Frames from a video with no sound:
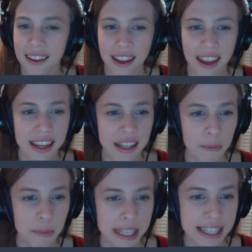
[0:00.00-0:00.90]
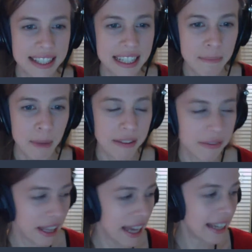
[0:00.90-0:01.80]
And planting my
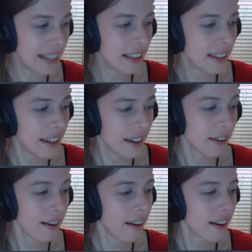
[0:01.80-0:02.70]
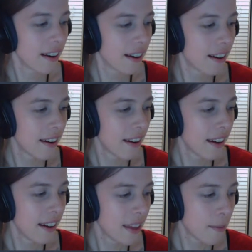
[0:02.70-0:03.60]
flag here
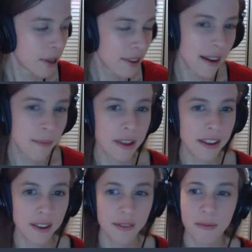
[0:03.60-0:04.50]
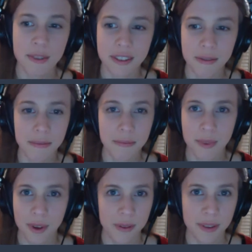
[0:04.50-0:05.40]
that better not be a euphemism
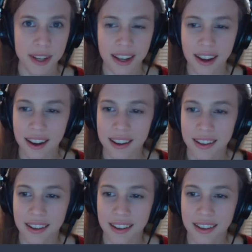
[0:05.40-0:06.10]
of any kind.